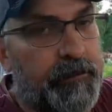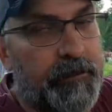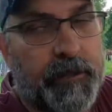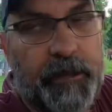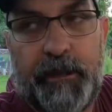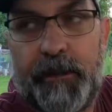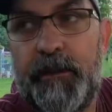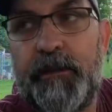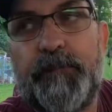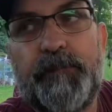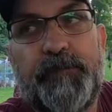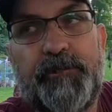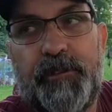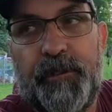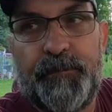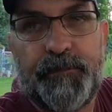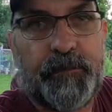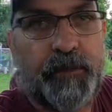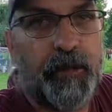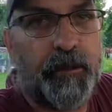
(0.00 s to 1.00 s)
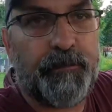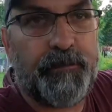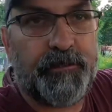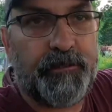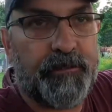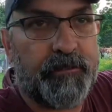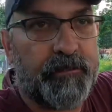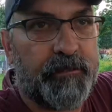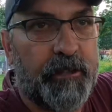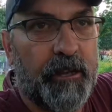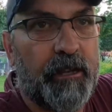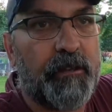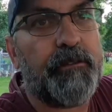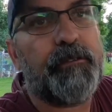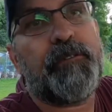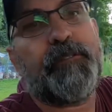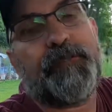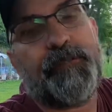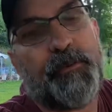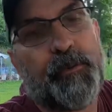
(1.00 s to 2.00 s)
Take them sometimes down
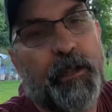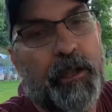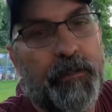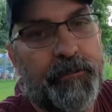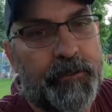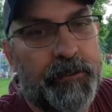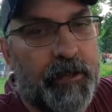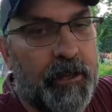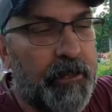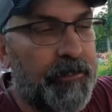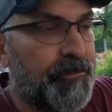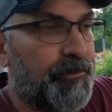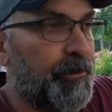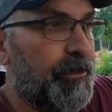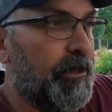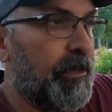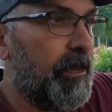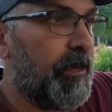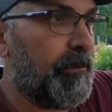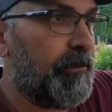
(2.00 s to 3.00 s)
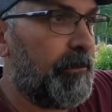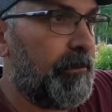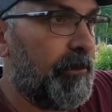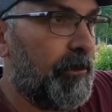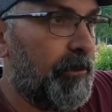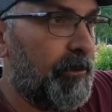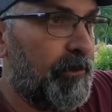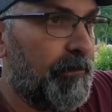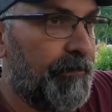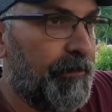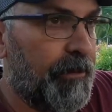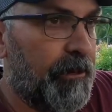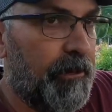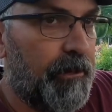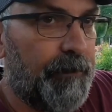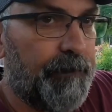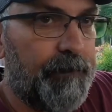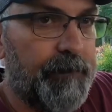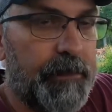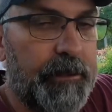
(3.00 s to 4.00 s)
to, if we have a customer down the road, a
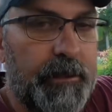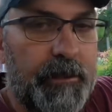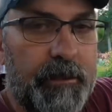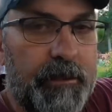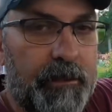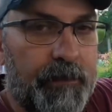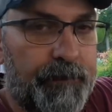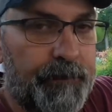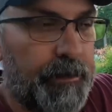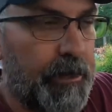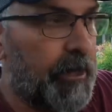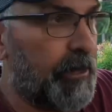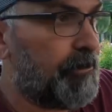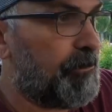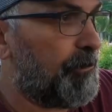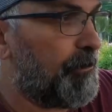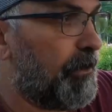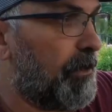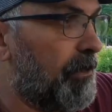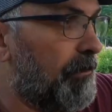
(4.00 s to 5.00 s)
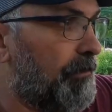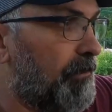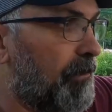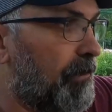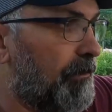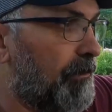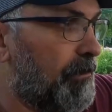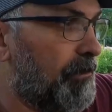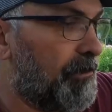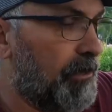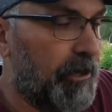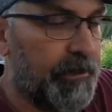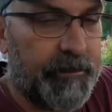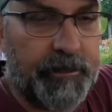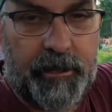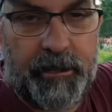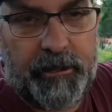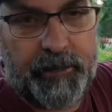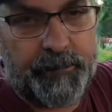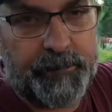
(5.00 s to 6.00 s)
farm buys them off of us, I
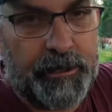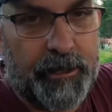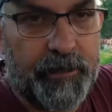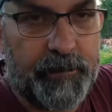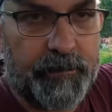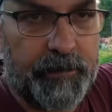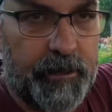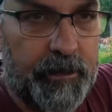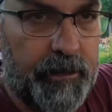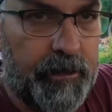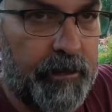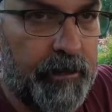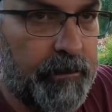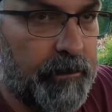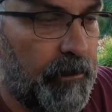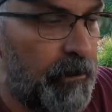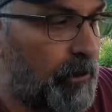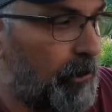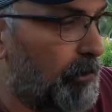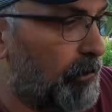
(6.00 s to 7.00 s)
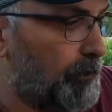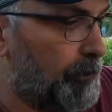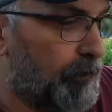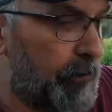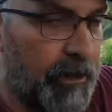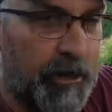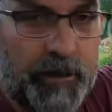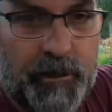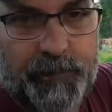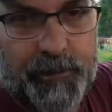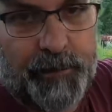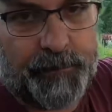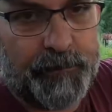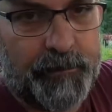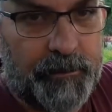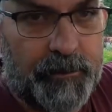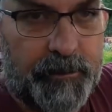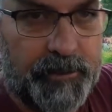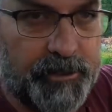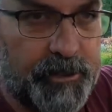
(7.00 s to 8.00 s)
take them down there, unload them, take them up to
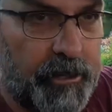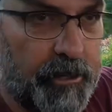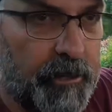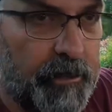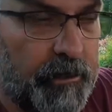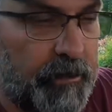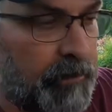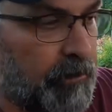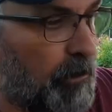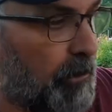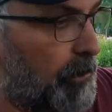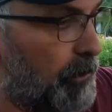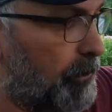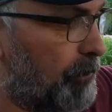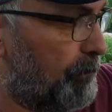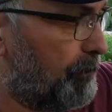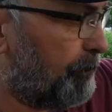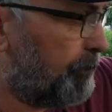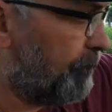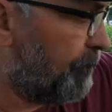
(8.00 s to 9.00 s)
the shed, unload them.